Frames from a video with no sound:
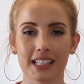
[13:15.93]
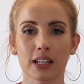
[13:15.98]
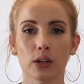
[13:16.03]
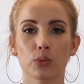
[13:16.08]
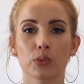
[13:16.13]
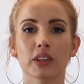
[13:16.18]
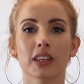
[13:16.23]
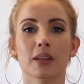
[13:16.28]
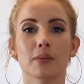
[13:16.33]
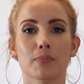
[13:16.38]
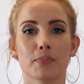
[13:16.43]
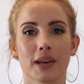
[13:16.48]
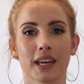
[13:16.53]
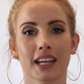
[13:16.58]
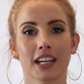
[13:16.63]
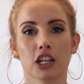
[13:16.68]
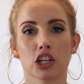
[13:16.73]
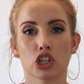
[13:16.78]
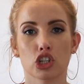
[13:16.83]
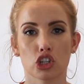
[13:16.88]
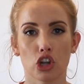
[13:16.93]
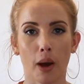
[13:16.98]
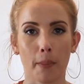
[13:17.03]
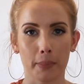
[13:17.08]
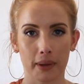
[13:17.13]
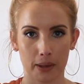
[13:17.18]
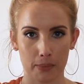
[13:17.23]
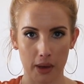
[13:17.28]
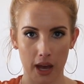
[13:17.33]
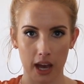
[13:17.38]
It's like a really big
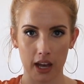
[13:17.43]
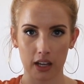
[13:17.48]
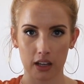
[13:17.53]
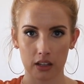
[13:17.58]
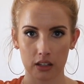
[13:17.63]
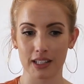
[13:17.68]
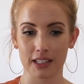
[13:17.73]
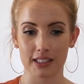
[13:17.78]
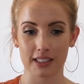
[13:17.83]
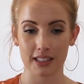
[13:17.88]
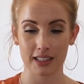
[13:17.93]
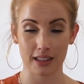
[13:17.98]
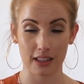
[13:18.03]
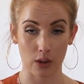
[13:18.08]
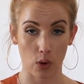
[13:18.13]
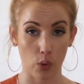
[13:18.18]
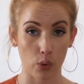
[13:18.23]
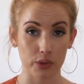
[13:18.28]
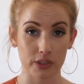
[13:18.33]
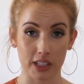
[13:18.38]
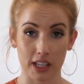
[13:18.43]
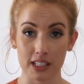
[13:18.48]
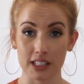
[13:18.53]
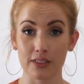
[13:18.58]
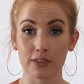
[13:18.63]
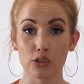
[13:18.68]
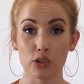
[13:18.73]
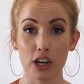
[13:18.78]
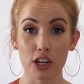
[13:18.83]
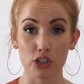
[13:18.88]
shopping bag, but it's the whole size
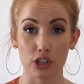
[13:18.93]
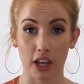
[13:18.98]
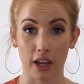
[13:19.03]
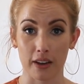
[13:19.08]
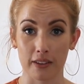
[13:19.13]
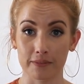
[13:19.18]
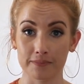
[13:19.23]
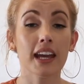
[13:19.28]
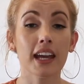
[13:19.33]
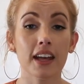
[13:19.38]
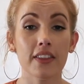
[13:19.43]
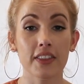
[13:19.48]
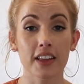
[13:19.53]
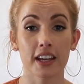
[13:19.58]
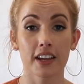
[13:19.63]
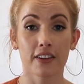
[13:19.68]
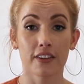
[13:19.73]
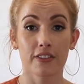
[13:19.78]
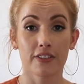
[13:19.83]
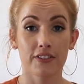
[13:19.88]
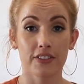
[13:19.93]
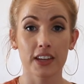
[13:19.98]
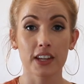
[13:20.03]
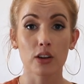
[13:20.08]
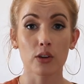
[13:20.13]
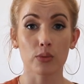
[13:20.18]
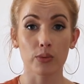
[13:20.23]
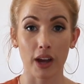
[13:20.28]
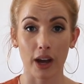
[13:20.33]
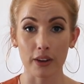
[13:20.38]
of a trash can. And they
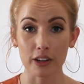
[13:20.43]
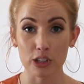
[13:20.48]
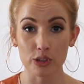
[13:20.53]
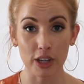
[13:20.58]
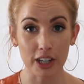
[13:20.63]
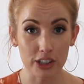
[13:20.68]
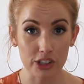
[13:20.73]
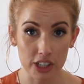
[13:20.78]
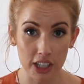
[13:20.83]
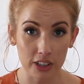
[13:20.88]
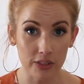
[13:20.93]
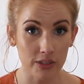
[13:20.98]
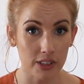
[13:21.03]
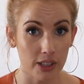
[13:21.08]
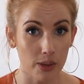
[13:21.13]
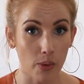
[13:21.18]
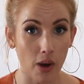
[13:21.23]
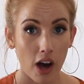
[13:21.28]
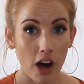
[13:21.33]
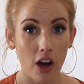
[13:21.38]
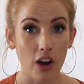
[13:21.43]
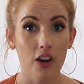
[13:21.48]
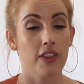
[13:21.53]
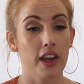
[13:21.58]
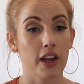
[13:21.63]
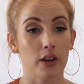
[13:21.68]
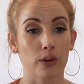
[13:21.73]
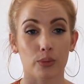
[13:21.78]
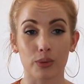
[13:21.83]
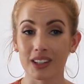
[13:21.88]
fit around a trash can really well.
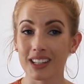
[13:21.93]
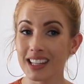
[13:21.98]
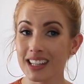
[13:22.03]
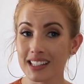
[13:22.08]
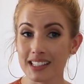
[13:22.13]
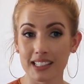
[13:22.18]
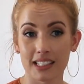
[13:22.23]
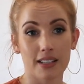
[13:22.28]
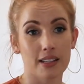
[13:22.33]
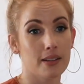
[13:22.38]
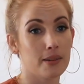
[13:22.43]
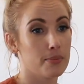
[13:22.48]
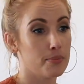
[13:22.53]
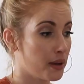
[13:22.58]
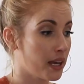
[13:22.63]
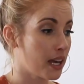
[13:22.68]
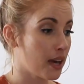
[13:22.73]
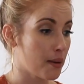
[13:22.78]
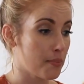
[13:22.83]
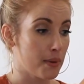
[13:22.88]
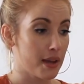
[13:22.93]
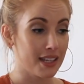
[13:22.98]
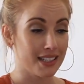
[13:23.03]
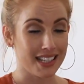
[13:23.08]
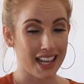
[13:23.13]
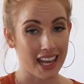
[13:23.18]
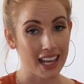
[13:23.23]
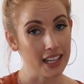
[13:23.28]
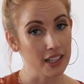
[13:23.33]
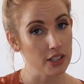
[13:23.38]
They are really easy to pick up and
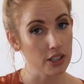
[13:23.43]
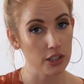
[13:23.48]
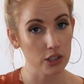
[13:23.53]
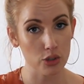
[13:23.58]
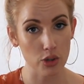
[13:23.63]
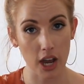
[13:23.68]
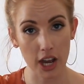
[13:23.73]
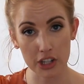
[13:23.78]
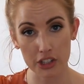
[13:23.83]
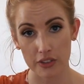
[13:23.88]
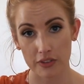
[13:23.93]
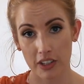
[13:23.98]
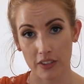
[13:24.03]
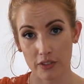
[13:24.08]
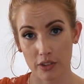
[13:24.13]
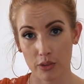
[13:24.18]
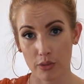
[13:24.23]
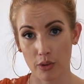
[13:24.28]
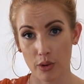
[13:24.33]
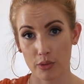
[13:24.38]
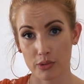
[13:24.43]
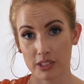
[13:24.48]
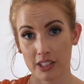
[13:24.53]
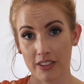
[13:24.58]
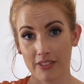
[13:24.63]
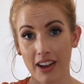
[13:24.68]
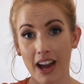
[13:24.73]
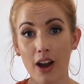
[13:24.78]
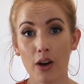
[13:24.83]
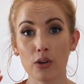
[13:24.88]
take to the trash if you have to throw
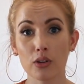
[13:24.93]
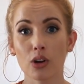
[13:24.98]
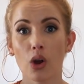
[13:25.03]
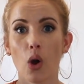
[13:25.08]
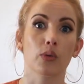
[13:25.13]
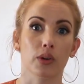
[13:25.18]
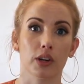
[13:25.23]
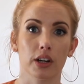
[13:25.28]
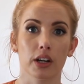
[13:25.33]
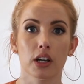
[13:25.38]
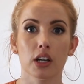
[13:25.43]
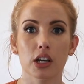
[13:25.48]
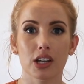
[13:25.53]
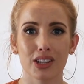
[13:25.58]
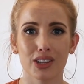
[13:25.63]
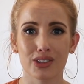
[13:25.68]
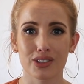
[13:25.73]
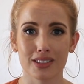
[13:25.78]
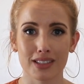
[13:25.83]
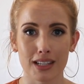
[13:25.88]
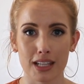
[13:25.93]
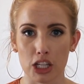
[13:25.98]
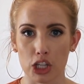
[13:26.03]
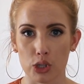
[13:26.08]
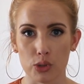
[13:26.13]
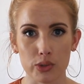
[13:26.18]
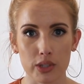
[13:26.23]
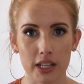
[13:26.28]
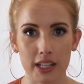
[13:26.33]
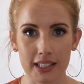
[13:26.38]
stuff out or you just need to
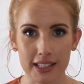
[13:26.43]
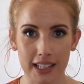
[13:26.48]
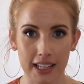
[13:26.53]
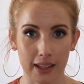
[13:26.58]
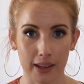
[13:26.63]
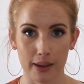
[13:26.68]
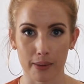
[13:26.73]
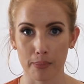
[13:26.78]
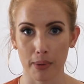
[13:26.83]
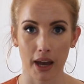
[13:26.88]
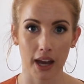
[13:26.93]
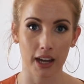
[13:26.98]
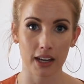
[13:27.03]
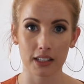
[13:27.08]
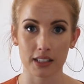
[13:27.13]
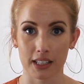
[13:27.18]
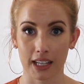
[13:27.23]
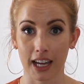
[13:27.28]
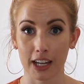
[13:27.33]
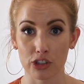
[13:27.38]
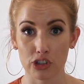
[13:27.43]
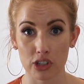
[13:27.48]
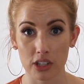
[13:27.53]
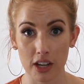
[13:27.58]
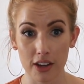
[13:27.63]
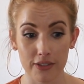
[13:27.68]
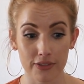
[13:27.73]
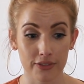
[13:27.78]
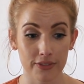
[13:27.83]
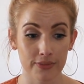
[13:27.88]
use it as like a bag to catch
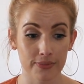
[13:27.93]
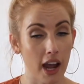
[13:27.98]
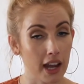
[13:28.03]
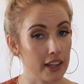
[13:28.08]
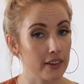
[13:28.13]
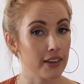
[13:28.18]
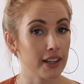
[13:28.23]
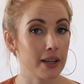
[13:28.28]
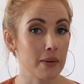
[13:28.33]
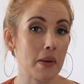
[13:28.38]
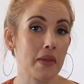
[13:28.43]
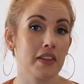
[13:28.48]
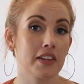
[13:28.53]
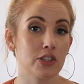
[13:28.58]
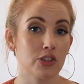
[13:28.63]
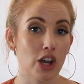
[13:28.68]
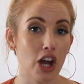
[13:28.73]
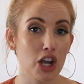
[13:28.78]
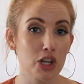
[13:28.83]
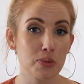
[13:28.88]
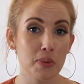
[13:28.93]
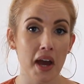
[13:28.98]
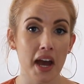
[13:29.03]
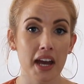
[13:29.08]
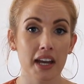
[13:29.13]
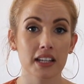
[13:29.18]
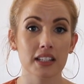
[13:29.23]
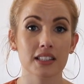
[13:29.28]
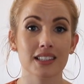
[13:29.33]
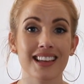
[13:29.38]
stuff. Highly recommend these trash
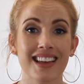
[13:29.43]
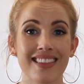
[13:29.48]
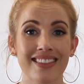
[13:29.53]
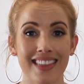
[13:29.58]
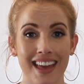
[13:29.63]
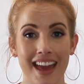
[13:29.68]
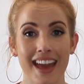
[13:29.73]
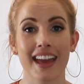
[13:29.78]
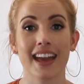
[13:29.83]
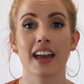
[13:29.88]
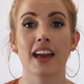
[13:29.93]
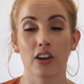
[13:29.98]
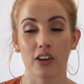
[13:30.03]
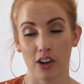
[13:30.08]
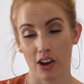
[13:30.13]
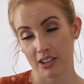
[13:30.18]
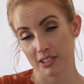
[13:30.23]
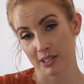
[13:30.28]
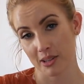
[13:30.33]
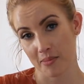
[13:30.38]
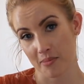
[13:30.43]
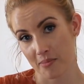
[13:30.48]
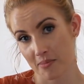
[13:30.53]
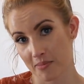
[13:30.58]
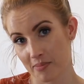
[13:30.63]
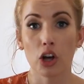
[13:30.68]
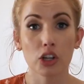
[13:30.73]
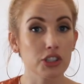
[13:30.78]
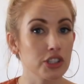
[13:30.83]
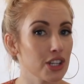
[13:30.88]
bags. They are awesome.
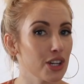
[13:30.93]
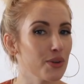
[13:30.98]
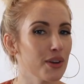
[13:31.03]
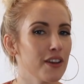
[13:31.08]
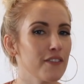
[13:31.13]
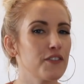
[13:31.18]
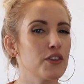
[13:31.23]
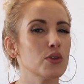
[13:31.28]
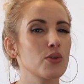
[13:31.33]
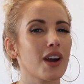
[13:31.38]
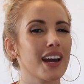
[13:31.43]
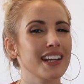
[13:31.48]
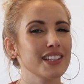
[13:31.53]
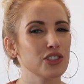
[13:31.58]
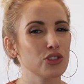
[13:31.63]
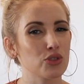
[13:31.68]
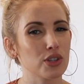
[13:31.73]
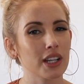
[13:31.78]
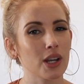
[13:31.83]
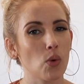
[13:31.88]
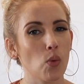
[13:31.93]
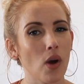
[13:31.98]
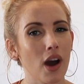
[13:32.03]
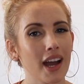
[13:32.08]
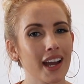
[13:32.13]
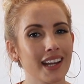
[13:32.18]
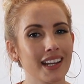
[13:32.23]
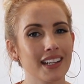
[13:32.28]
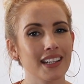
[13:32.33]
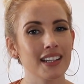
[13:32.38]
Also, if you guys drink
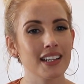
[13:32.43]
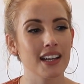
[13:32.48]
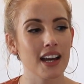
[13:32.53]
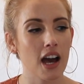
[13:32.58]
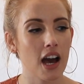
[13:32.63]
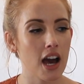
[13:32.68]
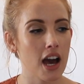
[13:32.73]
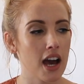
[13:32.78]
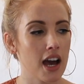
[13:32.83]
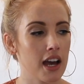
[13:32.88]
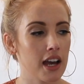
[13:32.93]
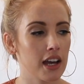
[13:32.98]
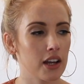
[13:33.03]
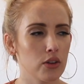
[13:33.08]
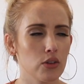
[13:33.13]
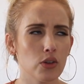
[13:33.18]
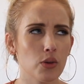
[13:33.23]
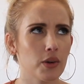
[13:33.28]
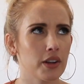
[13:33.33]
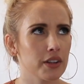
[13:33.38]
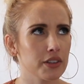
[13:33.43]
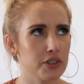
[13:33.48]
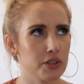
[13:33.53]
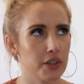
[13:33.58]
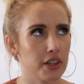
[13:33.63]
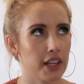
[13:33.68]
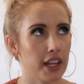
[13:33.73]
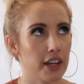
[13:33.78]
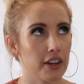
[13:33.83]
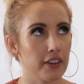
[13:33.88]
wine, uh, I don't know what else
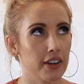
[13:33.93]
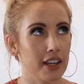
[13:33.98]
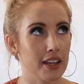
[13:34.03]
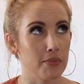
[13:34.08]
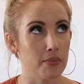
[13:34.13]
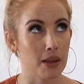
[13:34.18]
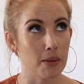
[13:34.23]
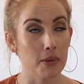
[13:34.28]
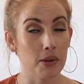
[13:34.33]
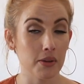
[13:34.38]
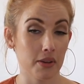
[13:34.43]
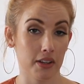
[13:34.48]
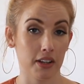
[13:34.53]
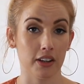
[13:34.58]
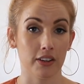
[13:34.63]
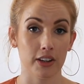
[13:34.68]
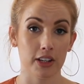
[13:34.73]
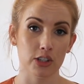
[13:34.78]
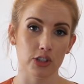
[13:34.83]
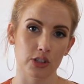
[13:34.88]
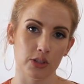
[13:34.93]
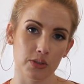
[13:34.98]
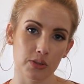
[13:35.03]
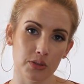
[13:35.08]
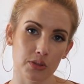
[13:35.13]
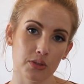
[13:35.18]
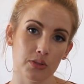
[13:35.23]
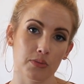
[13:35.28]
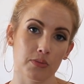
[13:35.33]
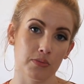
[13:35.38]
you could aerate. Maybe you could aerate
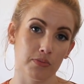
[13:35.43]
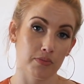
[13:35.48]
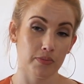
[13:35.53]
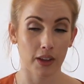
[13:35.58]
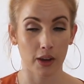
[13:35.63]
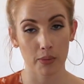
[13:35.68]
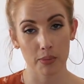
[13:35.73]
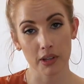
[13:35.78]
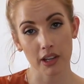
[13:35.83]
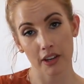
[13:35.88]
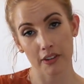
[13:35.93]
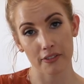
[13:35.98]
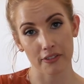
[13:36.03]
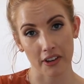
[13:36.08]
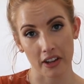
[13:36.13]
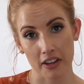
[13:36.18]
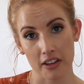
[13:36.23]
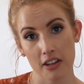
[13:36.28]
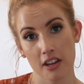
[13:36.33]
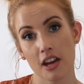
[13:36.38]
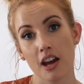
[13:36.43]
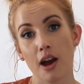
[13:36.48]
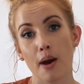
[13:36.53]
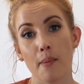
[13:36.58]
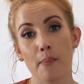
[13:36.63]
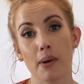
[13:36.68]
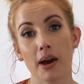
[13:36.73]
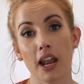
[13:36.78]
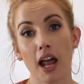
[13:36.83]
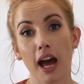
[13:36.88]
juice that would be kind of fun.
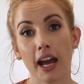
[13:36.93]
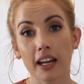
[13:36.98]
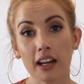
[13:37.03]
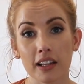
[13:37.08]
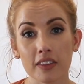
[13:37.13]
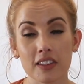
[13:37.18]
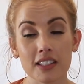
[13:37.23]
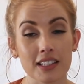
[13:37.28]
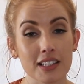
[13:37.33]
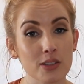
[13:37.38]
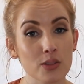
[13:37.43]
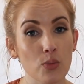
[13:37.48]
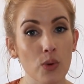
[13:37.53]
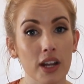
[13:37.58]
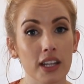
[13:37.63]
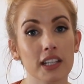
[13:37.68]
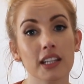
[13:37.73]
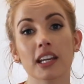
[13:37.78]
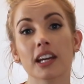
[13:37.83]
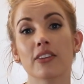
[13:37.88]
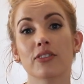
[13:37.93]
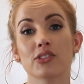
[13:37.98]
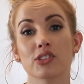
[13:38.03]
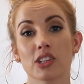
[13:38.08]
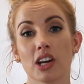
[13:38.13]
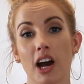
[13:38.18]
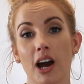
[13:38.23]
But I got this as a wedding gift.